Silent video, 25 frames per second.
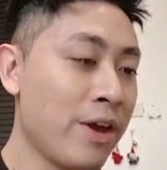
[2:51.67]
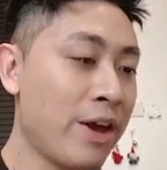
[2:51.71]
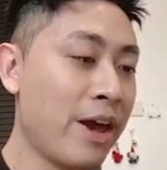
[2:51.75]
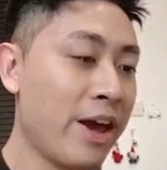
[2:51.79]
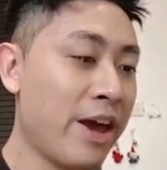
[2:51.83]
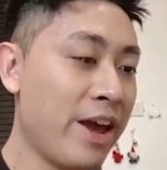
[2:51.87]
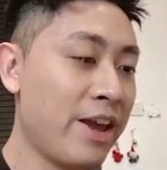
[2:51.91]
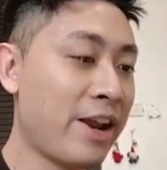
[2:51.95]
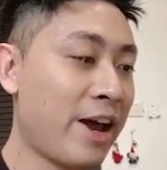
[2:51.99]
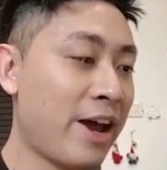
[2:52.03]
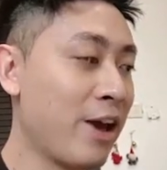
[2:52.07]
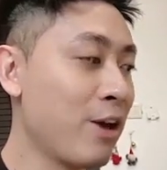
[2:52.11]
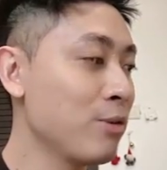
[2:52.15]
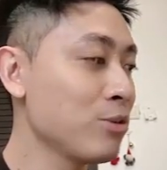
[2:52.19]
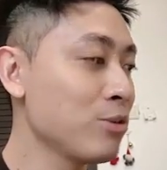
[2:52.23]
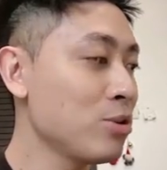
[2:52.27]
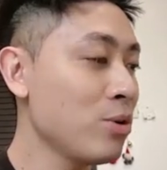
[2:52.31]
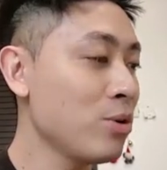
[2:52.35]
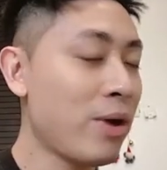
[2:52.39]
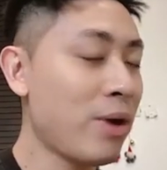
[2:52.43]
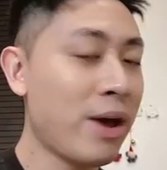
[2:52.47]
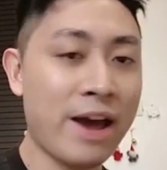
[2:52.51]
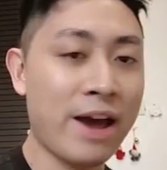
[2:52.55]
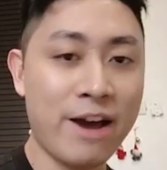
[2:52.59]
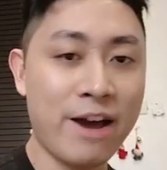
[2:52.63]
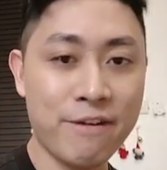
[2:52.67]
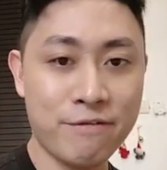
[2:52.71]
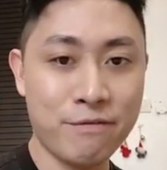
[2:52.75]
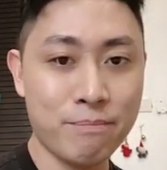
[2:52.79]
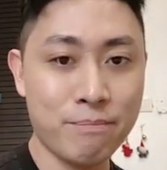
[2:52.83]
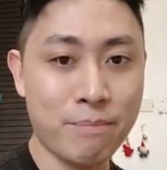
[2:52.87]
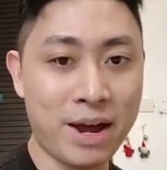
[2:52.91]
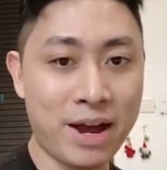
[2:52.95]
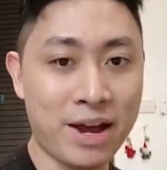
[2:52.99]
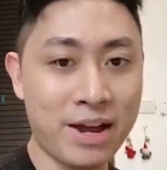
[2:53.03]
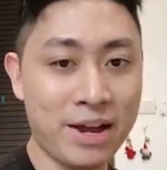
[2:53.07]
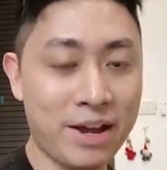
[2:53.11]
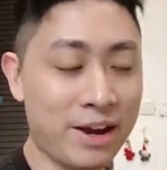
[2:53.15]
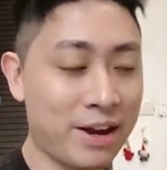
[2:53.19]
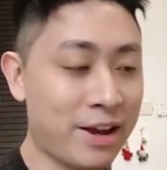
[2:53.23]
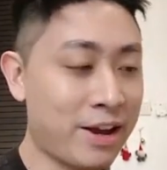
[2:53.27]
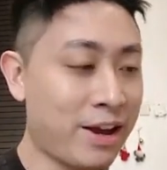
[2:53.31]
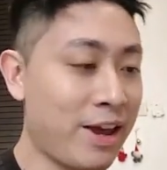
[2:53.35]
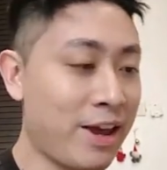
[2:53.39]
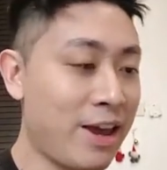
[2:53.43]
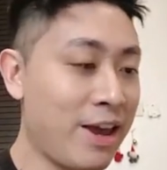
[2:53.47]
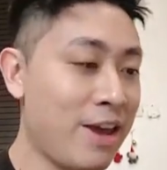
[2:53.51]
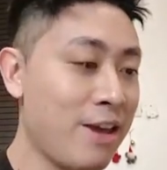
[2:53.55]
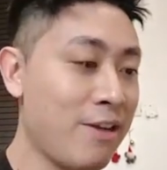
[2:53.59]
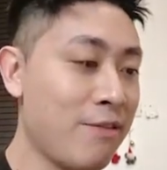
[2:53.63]
And I also have my
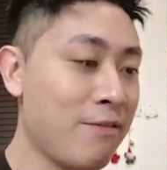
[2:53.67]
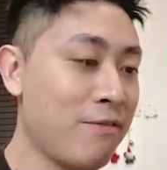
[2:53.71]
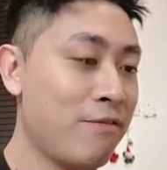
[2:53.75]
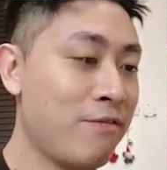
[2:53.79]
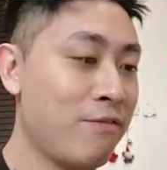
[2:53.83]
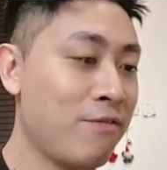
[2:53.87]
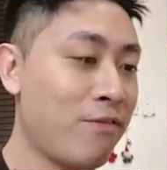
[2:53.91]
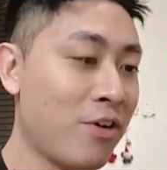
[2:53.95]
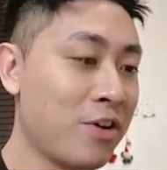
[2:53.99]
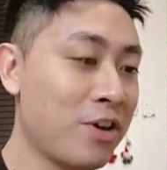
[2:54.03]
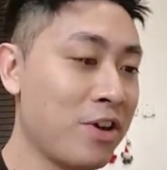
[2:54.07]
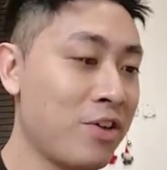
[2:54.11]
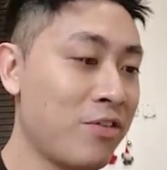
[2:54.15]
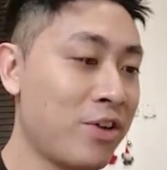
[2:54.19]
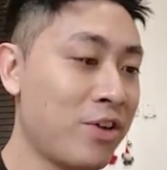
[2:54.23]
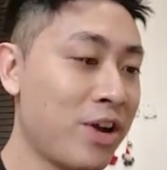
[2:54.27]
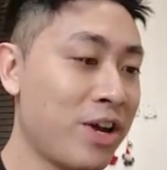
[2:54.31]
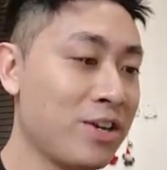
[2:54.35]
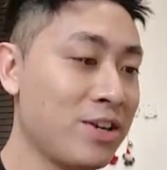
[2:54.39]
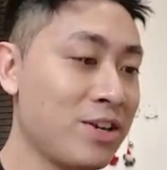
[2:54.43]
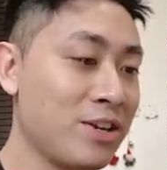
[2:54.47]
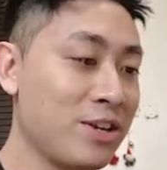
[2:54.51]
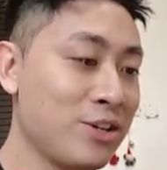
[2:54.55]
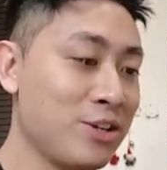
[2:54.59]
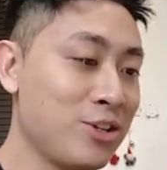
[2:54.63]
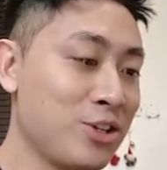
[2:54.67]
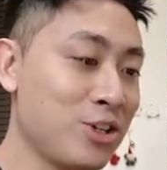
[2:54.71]
K40 right here.